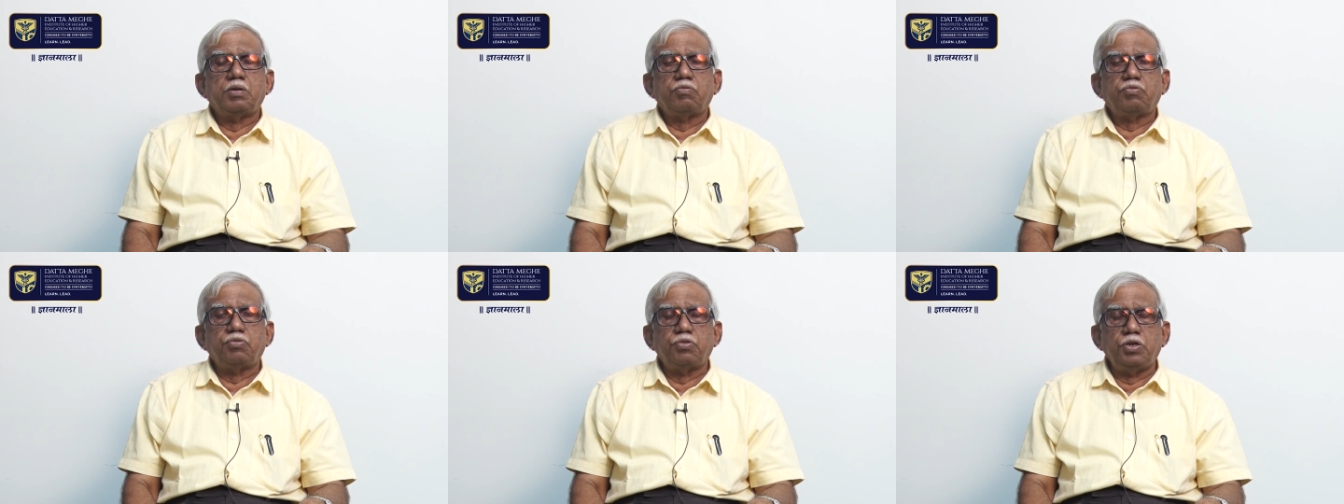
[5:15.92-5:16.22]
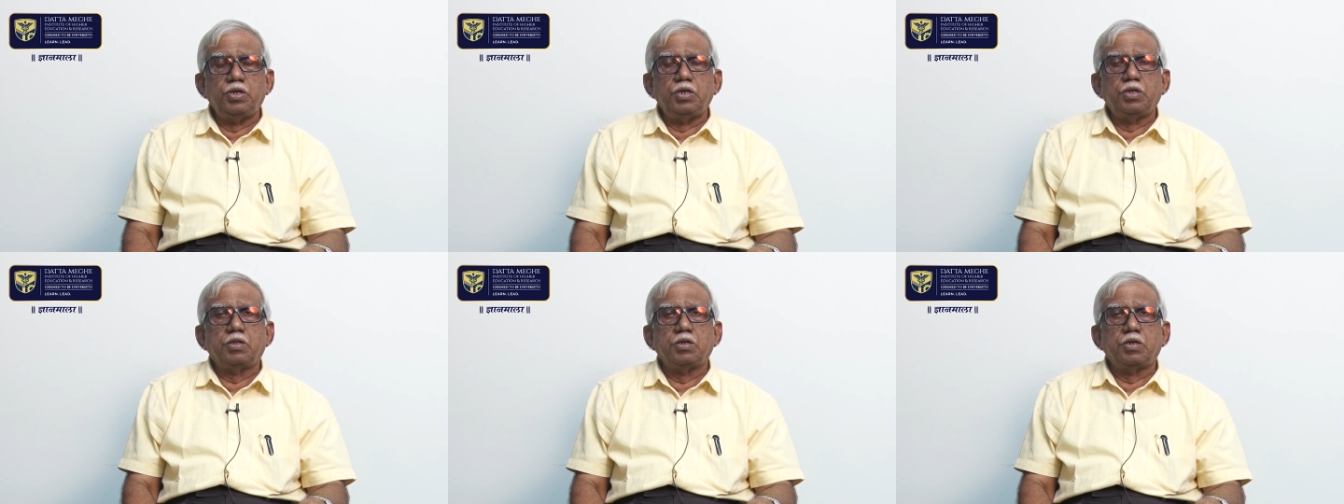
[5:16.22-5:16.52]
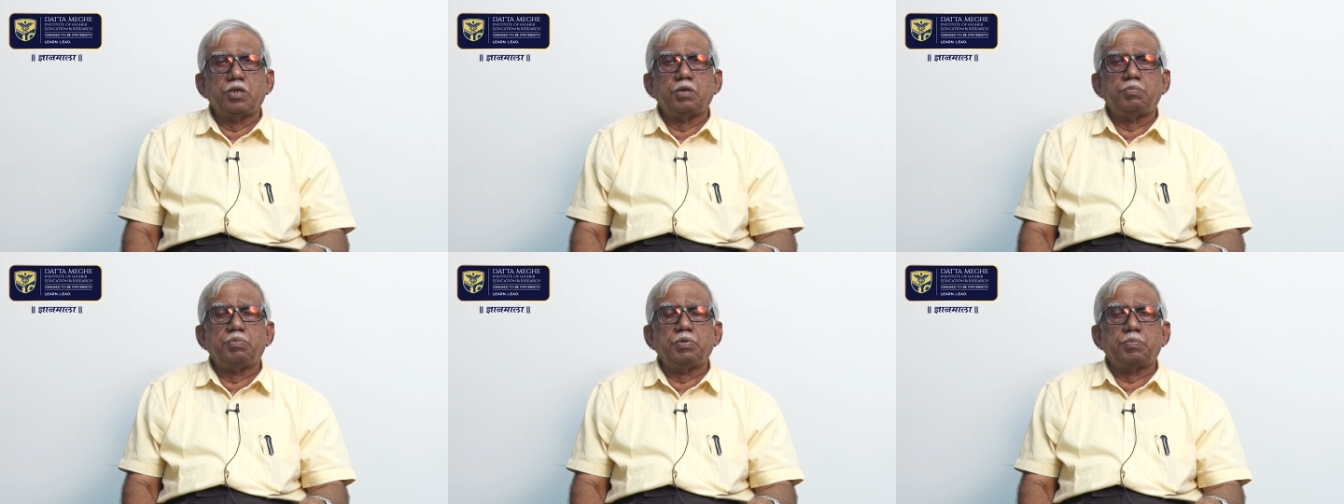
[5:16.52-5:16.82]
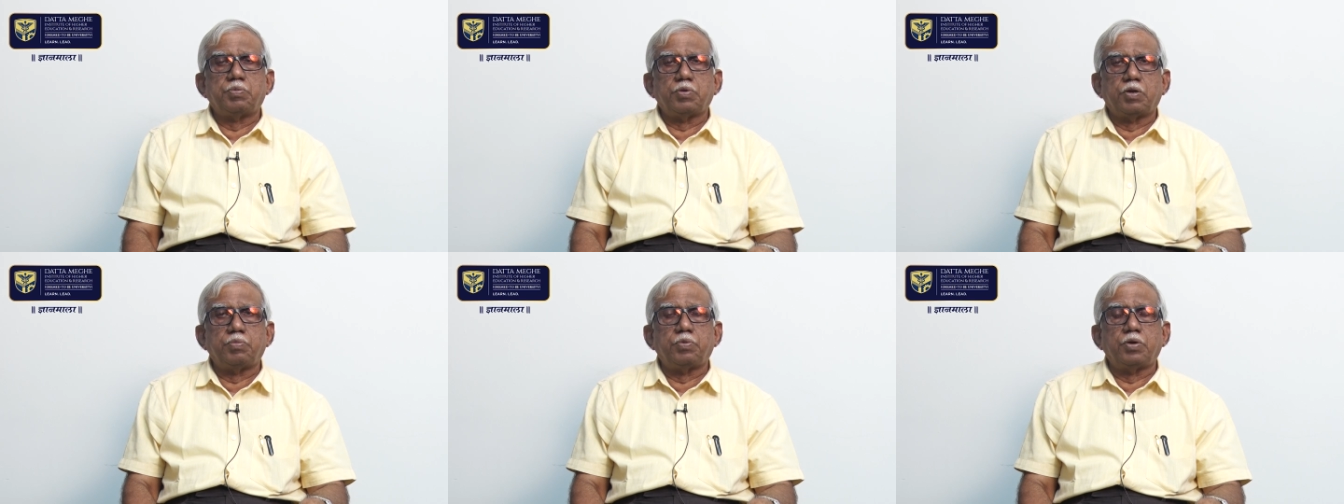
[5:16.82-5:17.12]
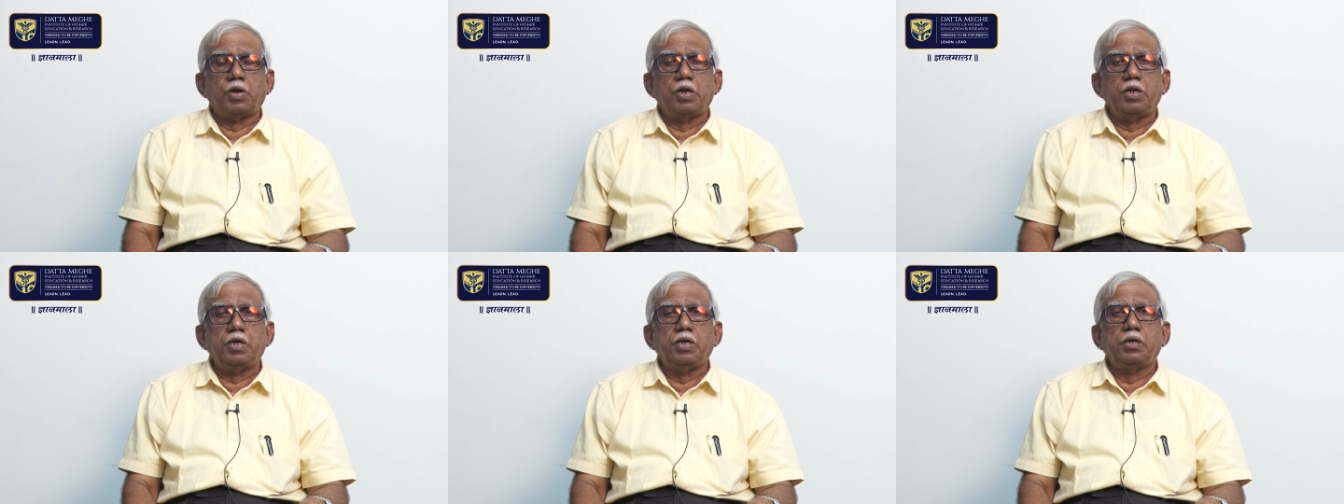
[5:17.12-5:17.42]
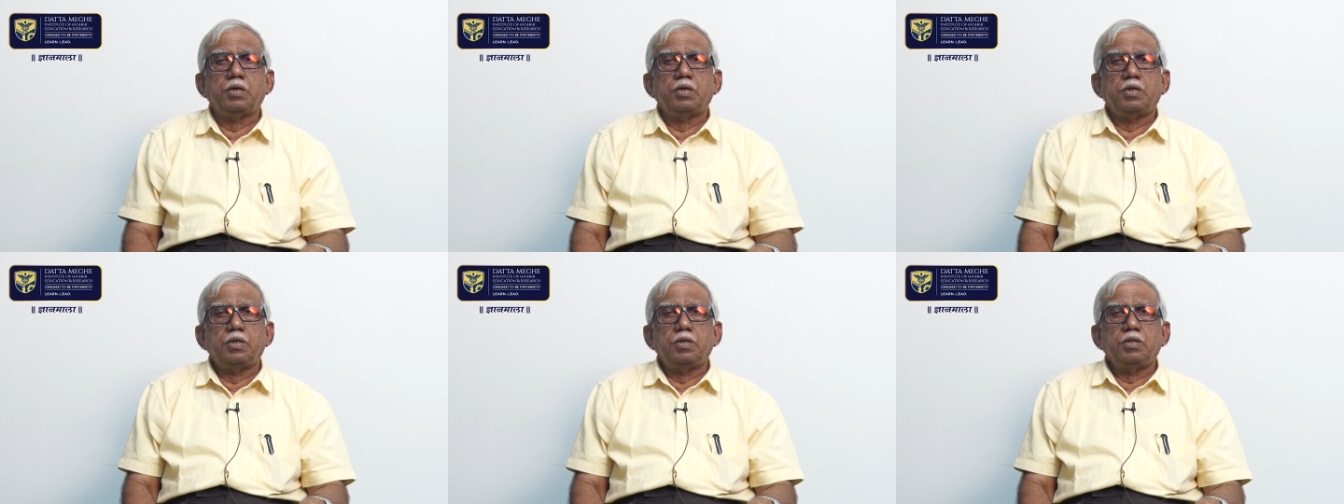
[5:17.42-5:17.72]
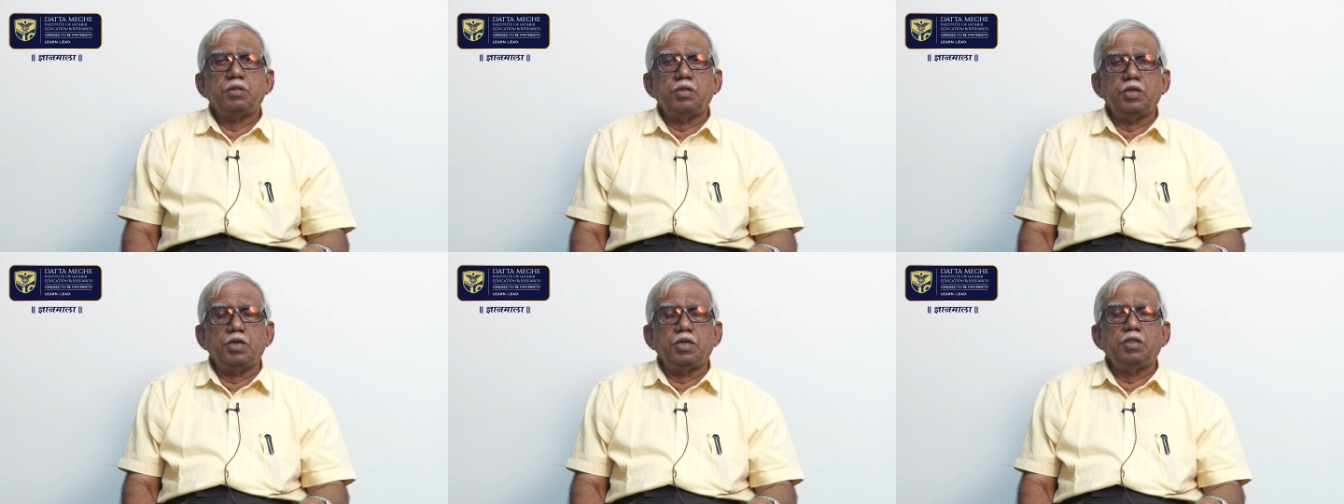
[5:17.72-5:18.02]
fluid therapy properly,
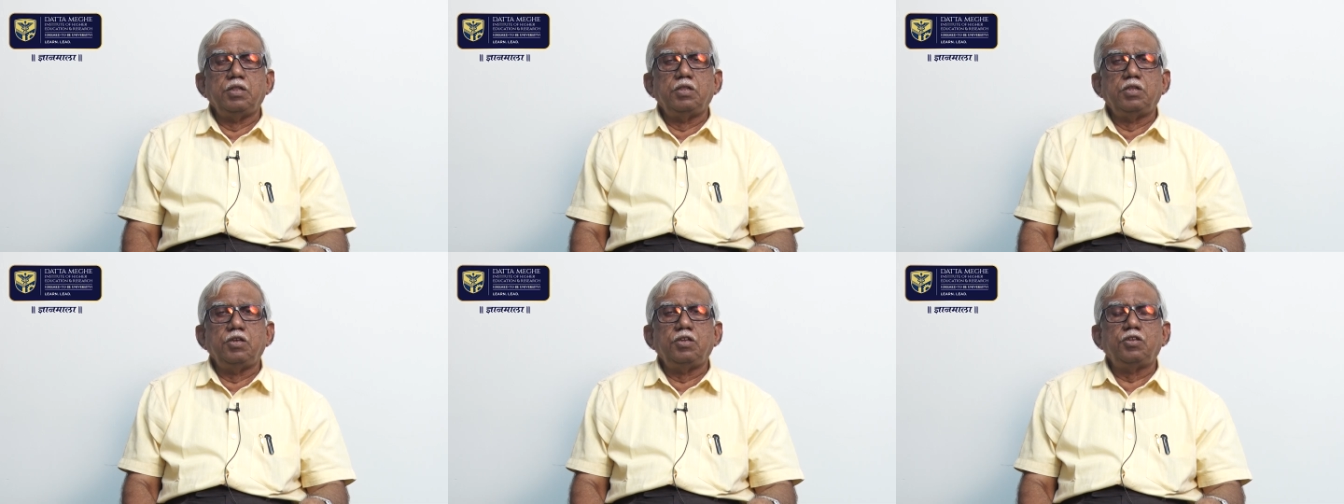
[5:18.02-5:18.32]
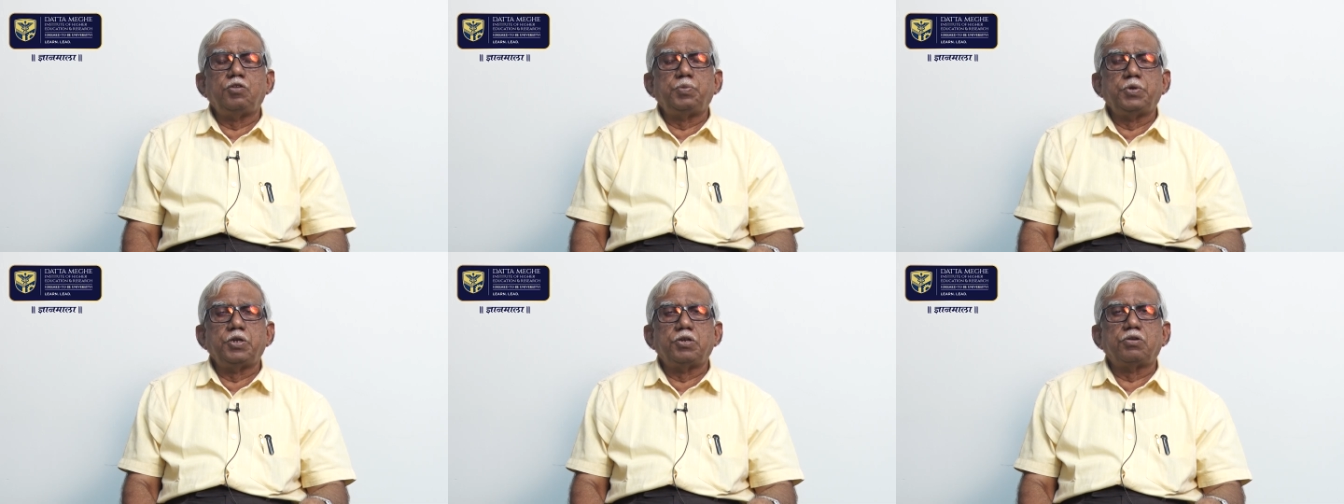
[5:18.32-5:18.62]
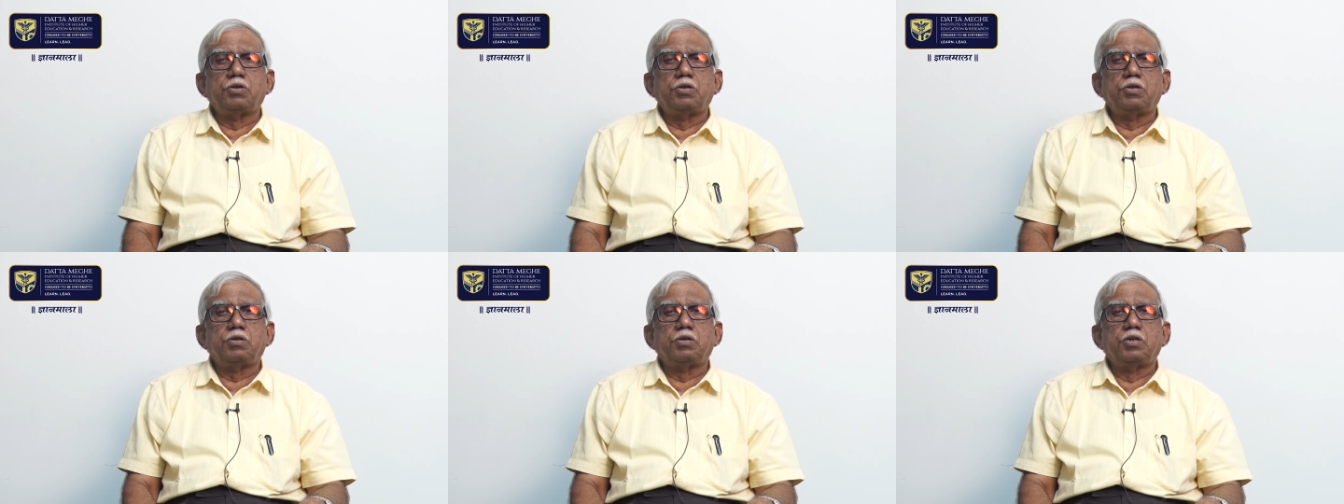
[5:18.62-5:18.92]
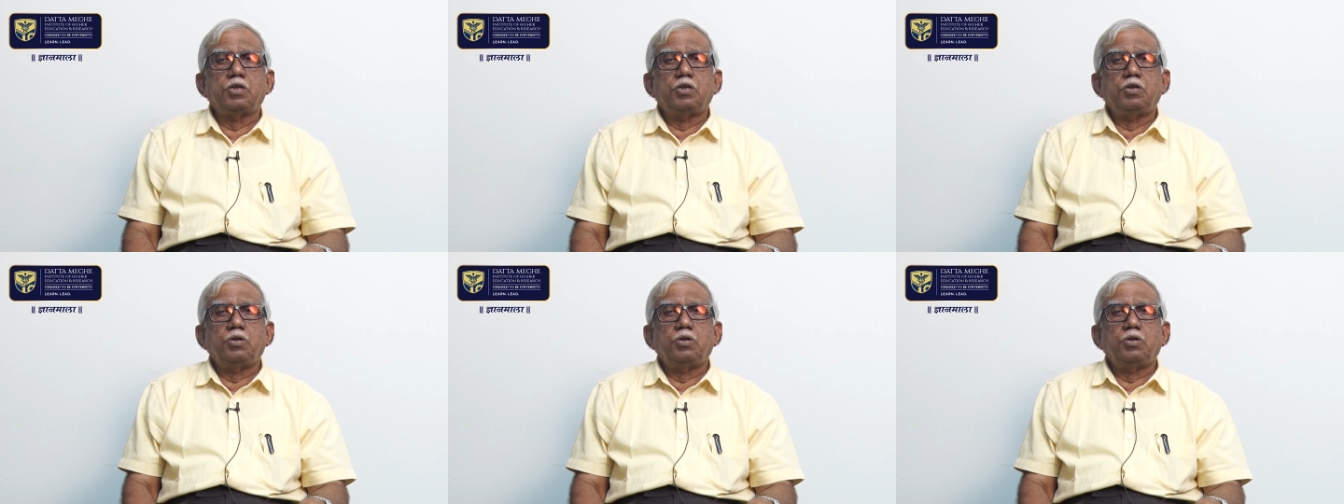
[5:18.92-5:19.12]
then these patients